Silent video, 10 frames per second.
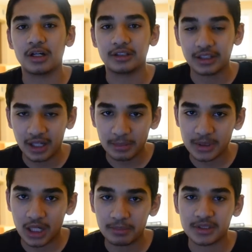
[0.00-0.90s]
A
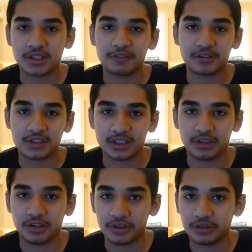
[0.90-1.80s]
laptop is a different
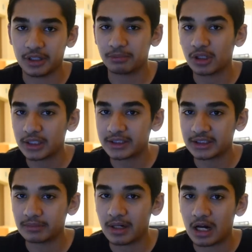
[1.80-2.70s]
scenario. You get
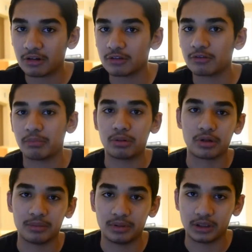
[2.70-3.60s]
processing power with
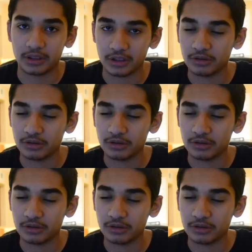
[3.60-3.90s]
portability.